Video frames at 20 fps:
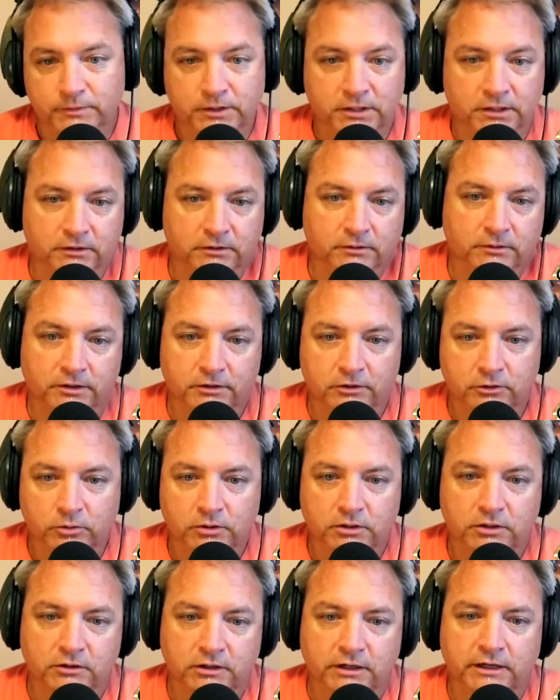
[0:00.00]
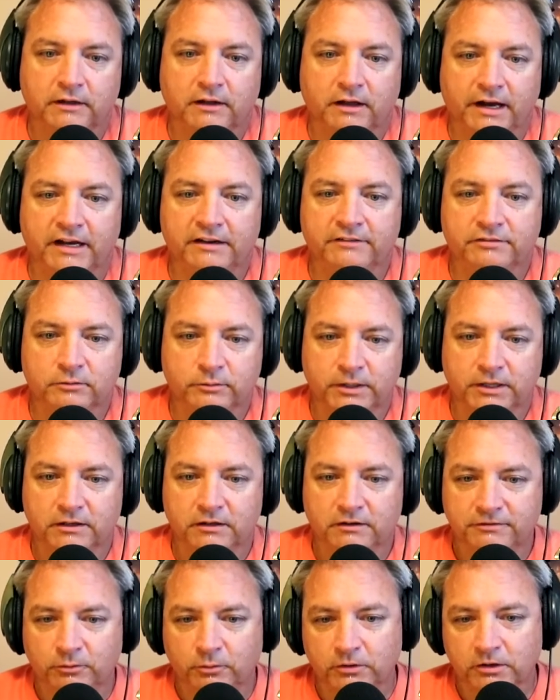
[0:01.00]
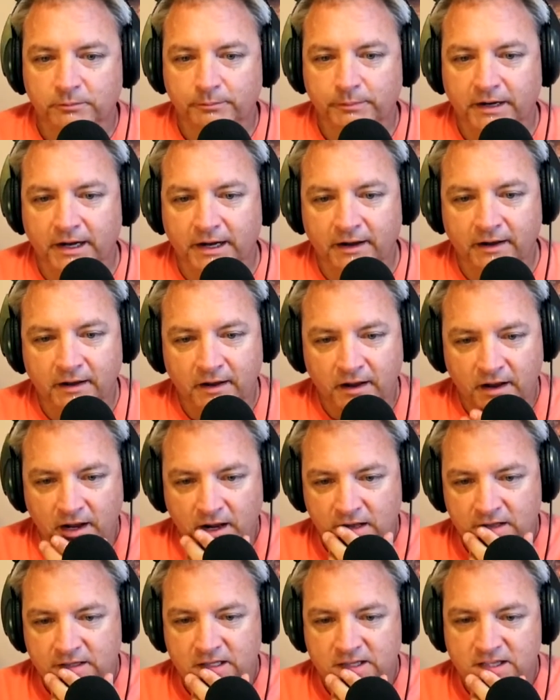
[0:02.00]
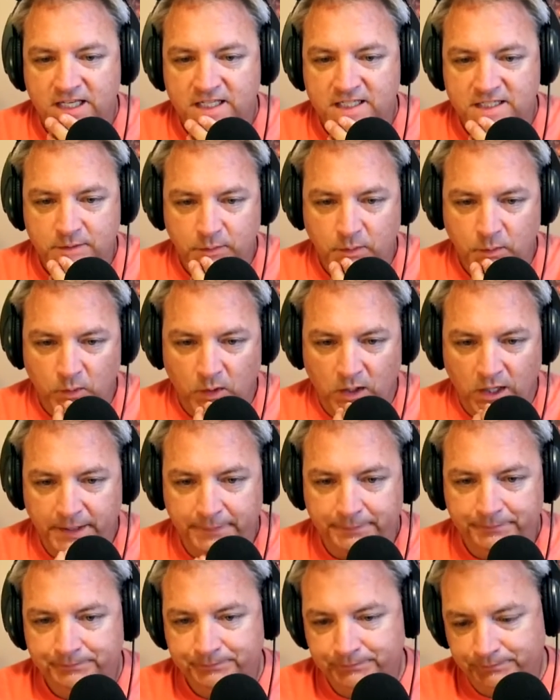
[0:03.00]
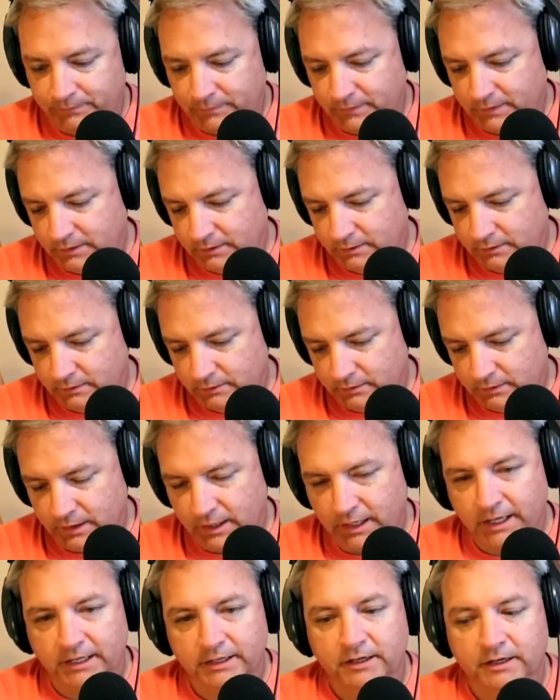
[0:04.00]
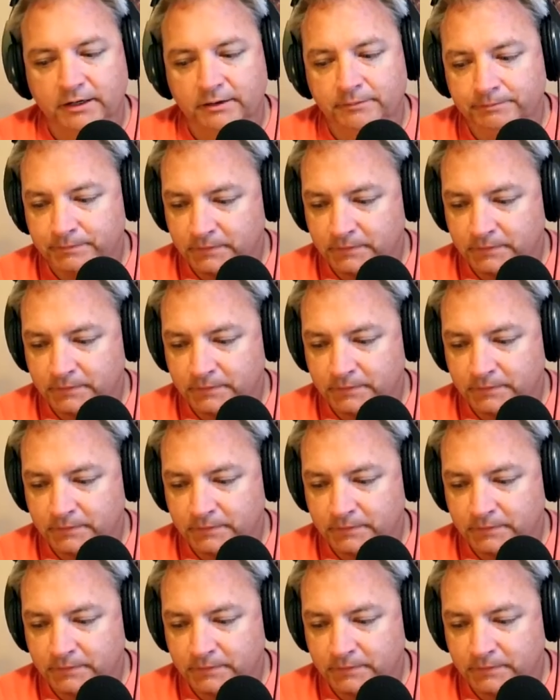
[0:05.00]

are doing good in life and we can afford to buy the things that we want. And,